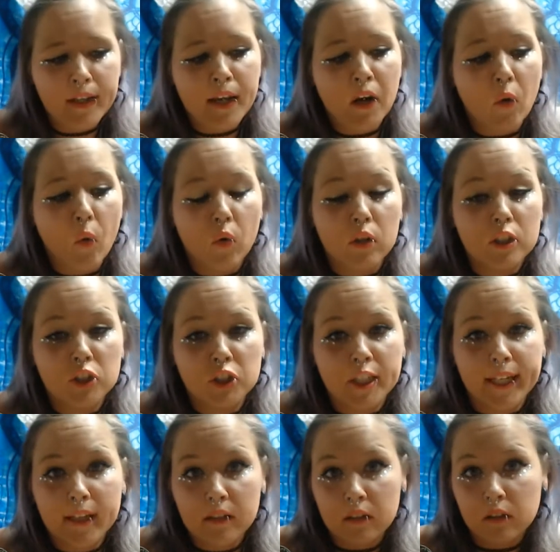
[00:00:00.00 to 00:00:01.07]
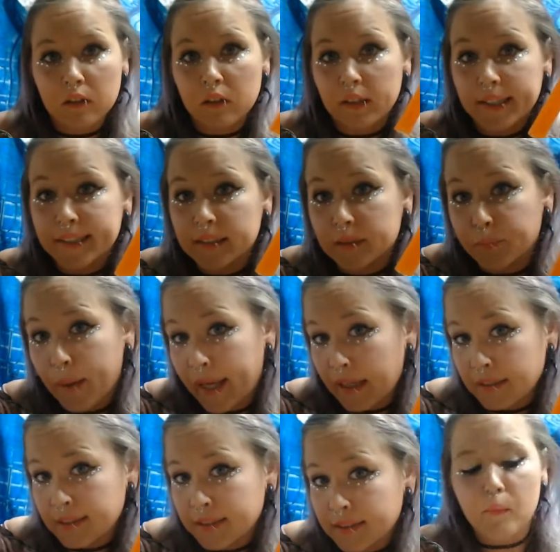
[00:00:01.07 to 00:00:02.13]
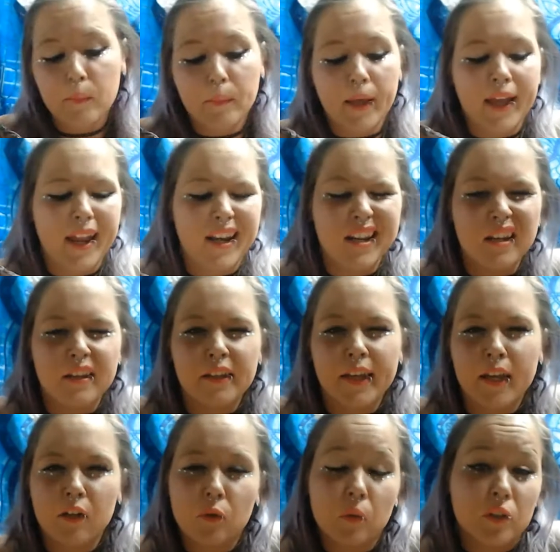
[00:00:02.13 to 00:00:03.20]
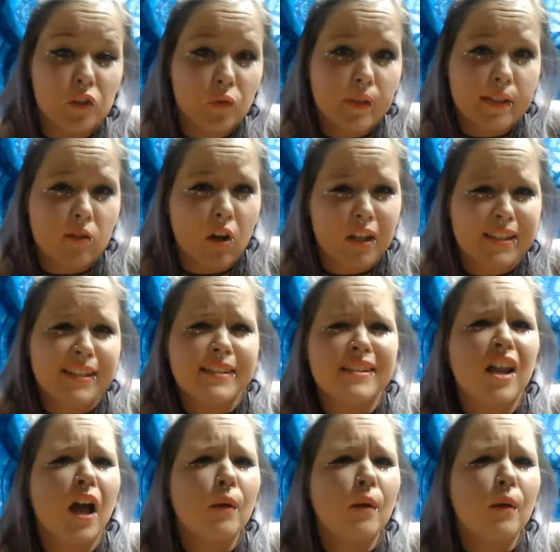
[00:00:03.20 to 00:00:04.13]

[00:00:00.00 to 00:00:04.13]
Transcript: orange candle is best, but any candle will do as long as it's not